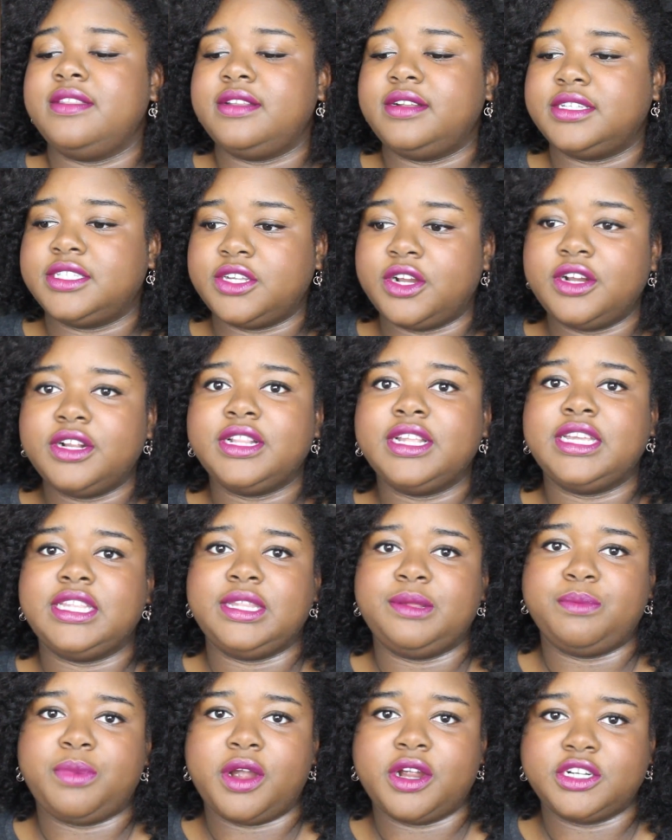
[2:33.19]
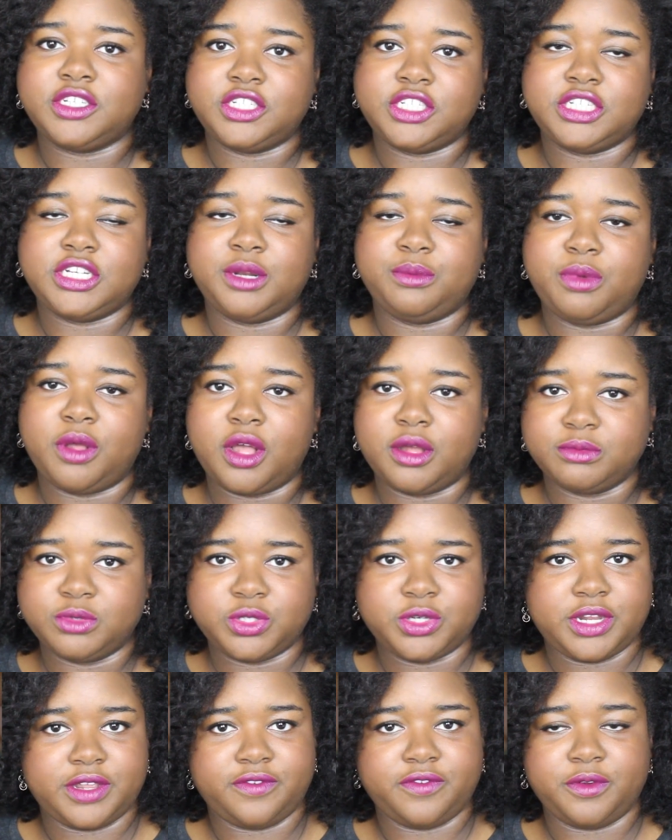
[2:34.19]
certainly than Partridge in a Palm
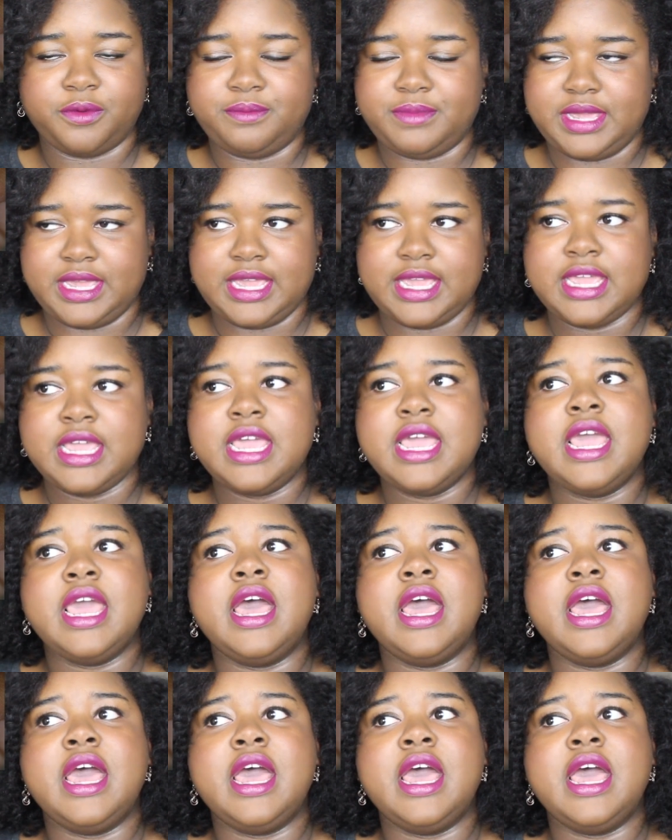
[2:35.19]
Tree for me.